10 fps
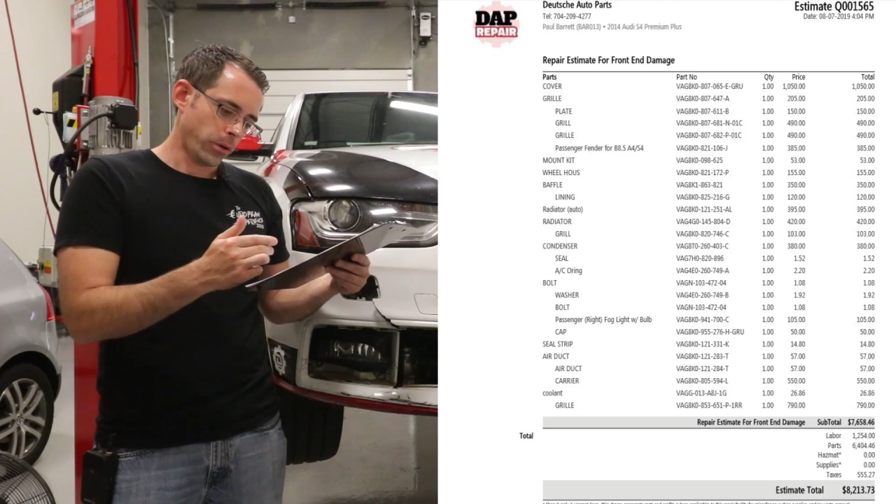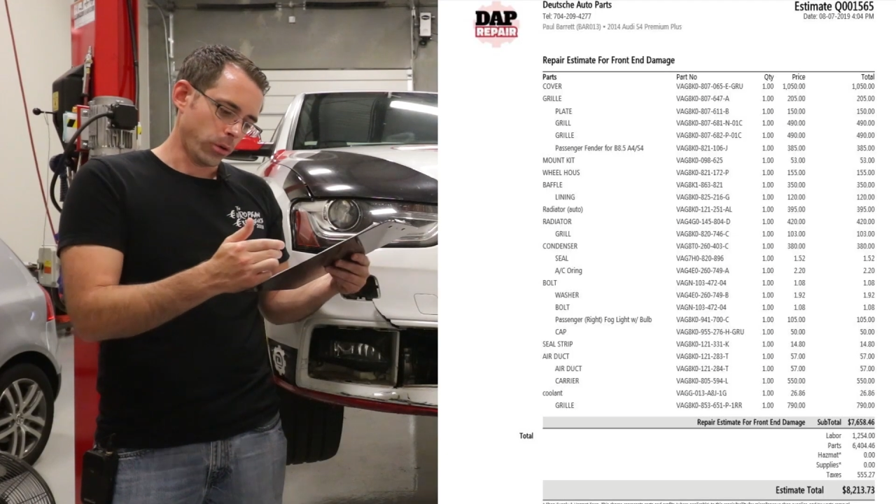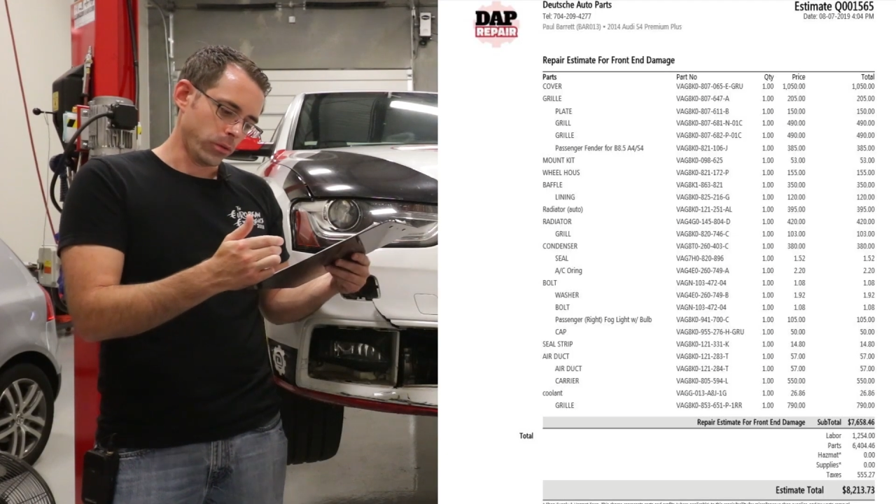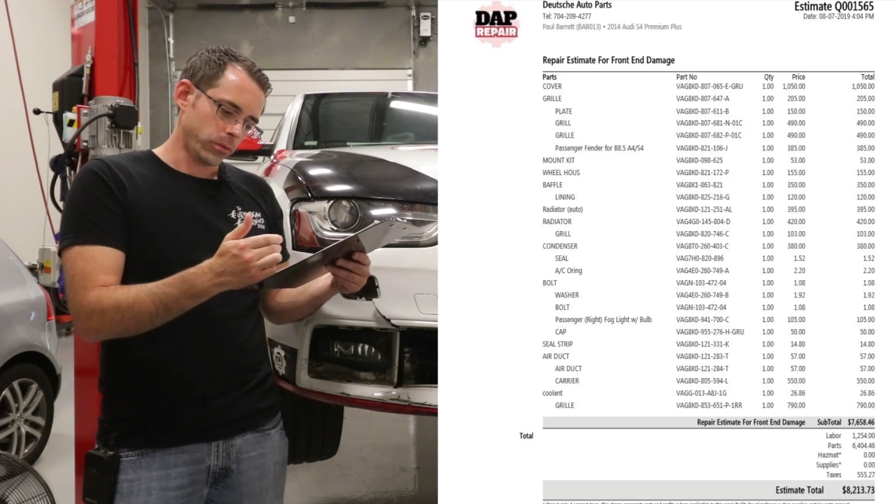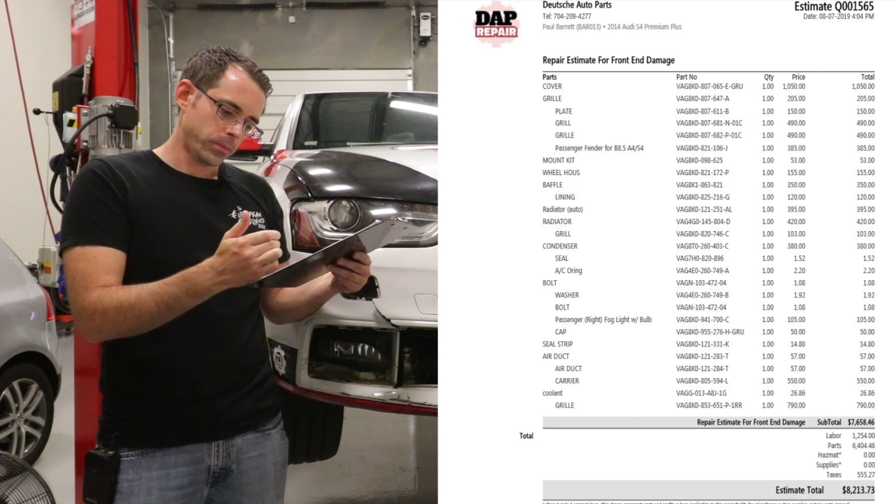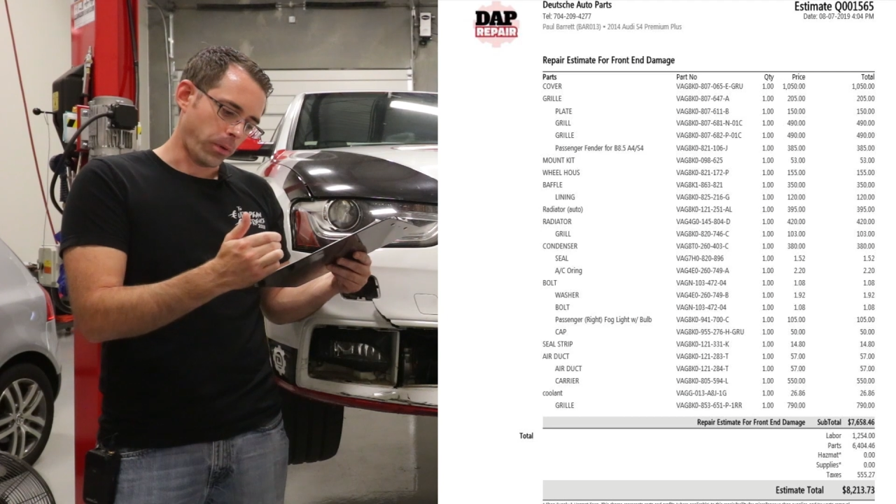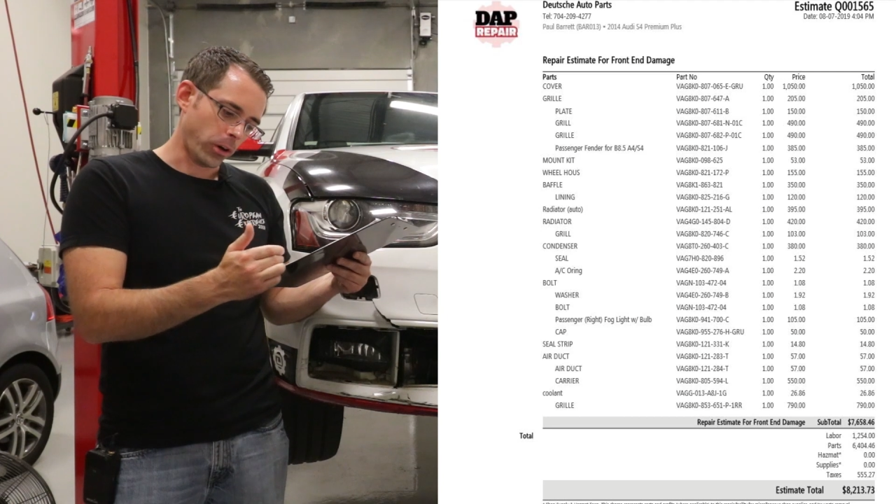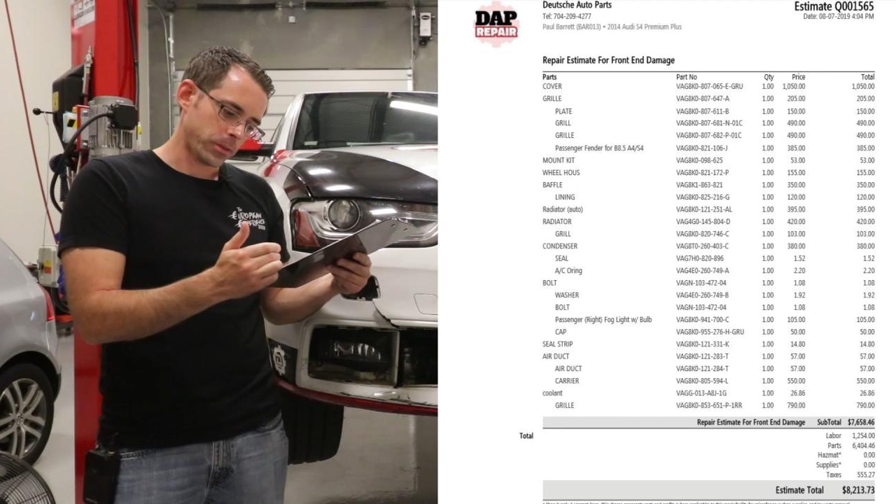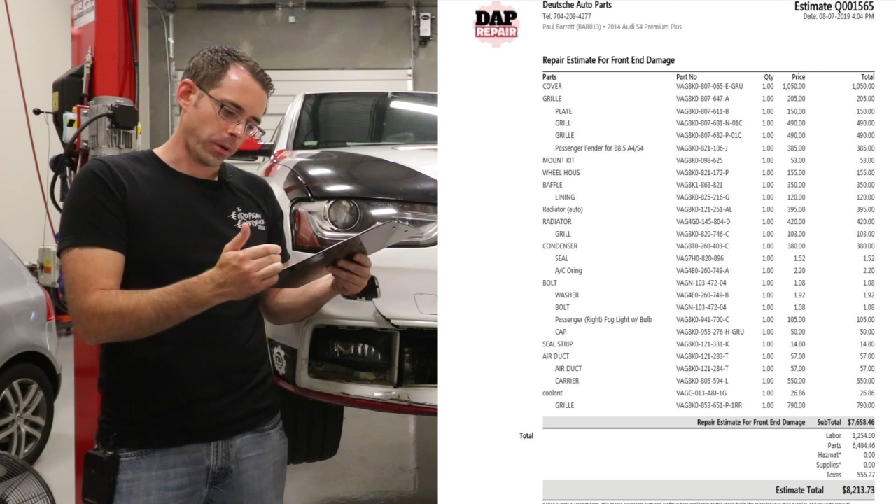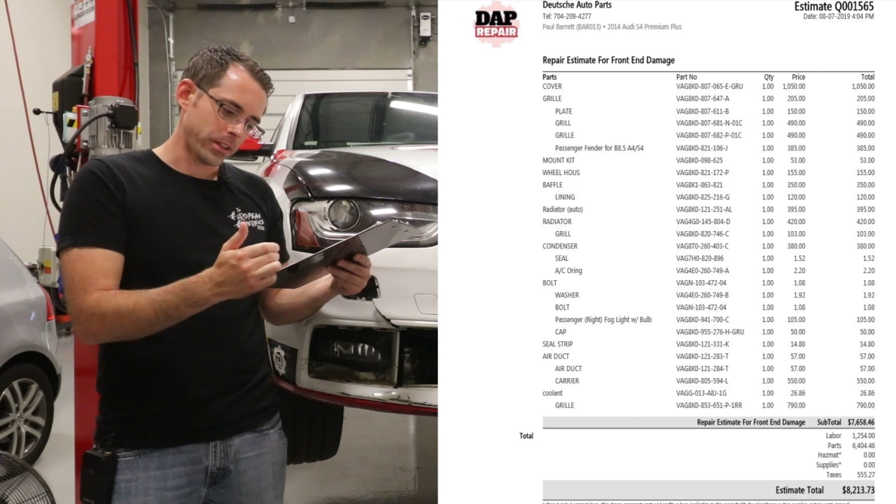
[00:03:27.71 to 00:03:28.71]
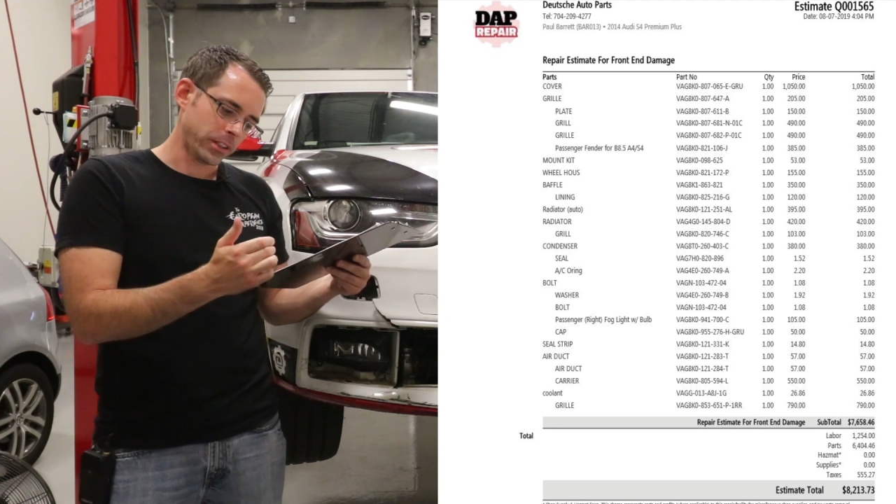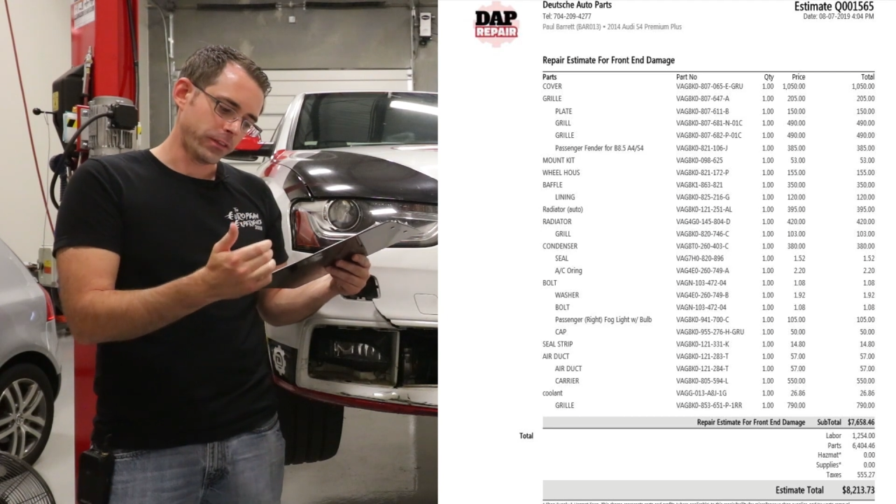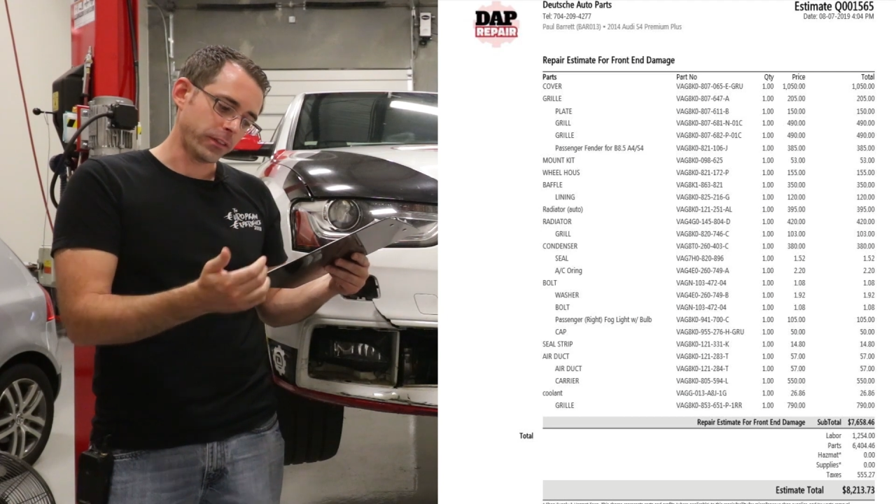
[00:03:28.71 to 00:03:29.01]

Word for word: total parts pricing